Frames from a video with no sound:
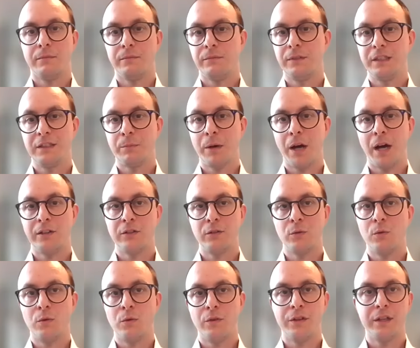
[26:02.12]
despite
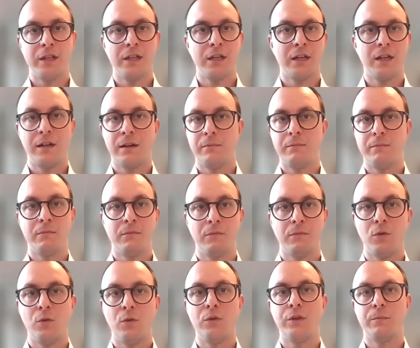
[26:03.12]
all
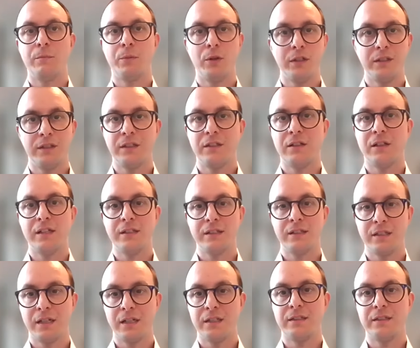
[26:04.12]
the political
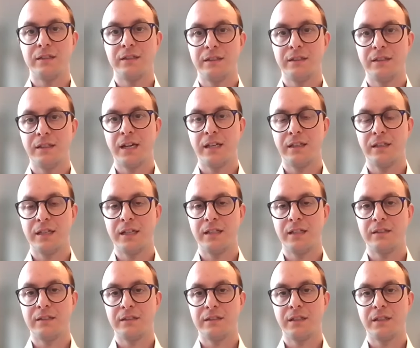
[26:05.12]
uncertainty
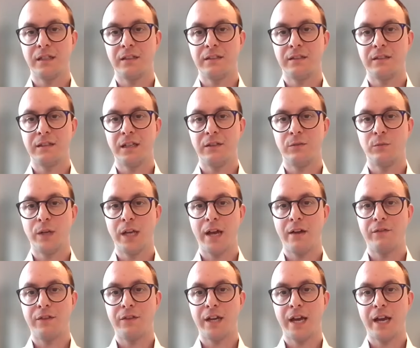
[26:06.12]
that we
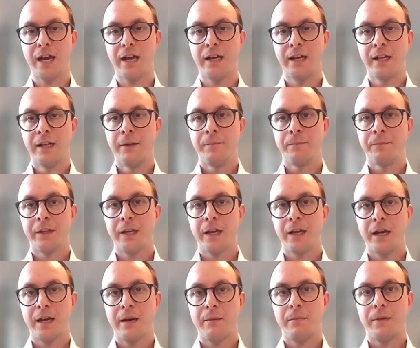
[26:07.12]
have there,
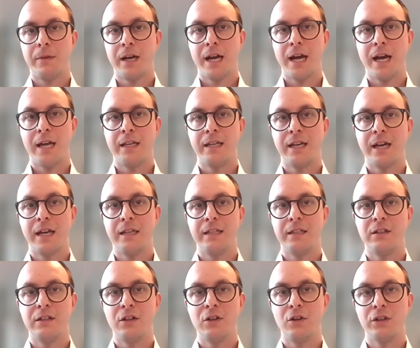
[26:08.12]
and
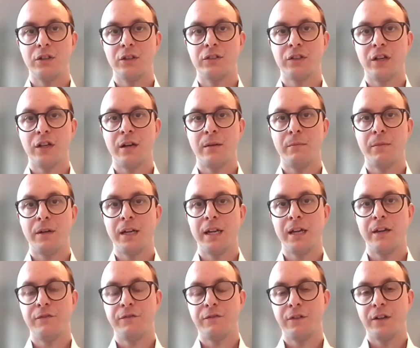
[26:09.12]
in the longer term,
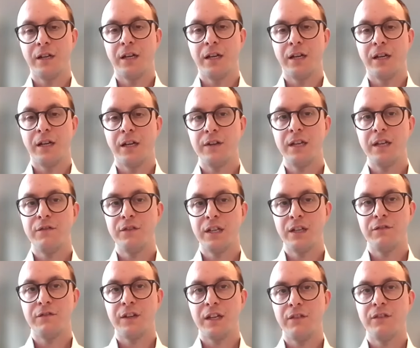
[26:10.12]
even
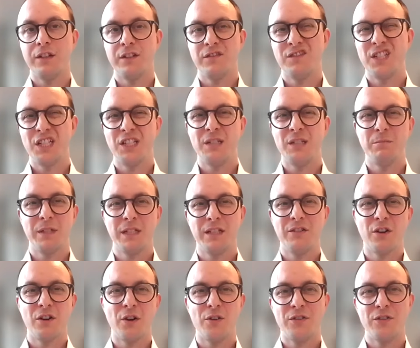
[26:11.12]
if GDP
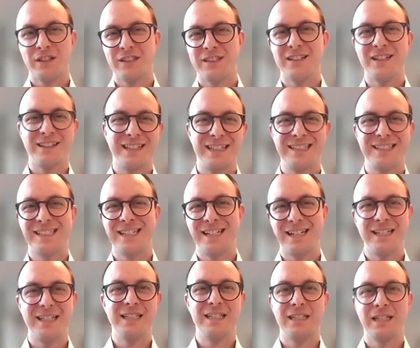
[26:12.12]
growth is not
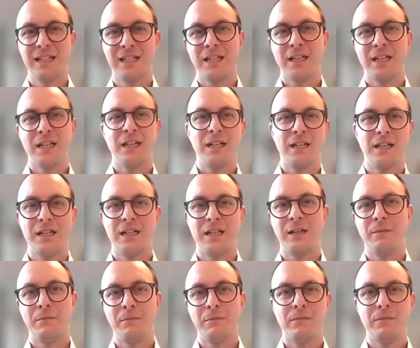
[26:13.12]
necessarily
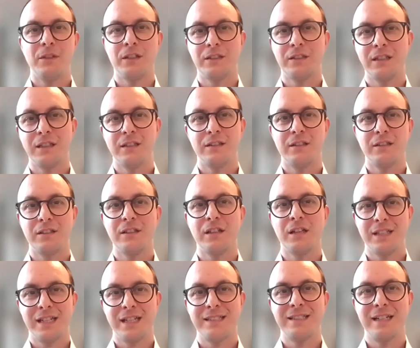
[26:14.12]
does
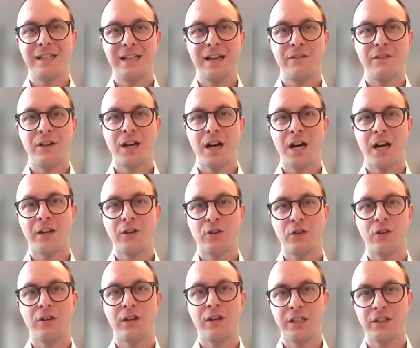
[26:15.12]
not necessarily have a high
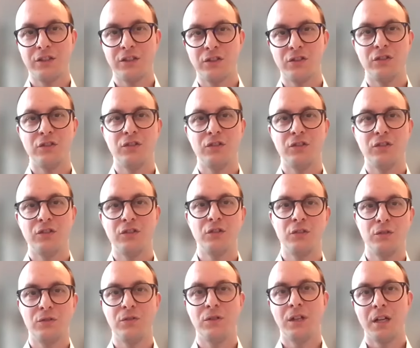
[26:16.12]
correlation
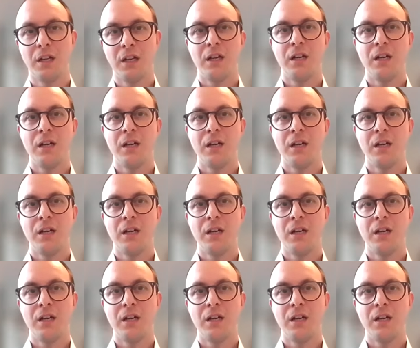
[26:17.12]
to